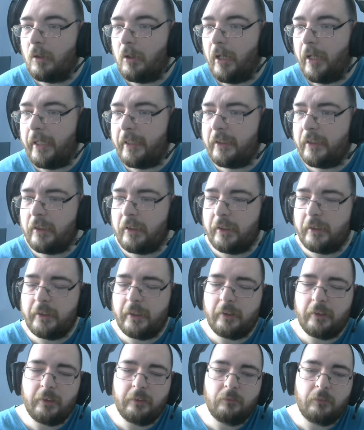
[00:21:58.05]
then,
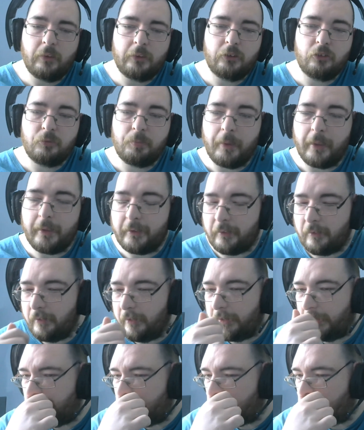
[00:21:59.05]
in retrospect,
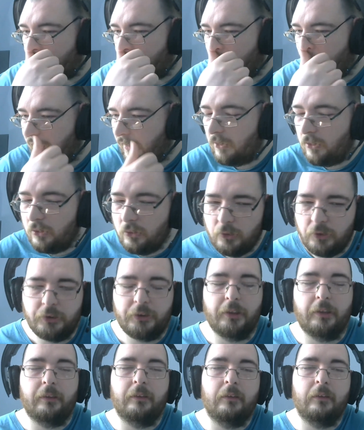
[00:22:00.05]
in
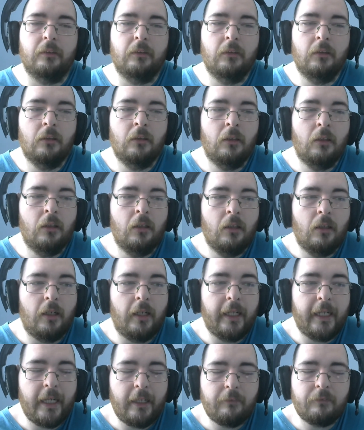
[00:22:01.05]
conclusion,
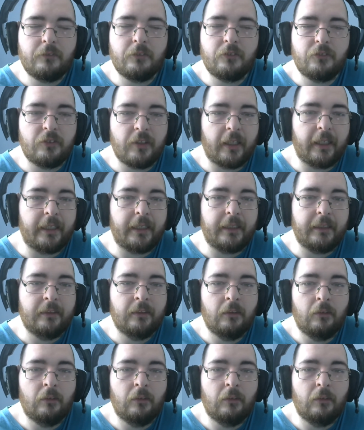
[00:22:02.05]
I have to say,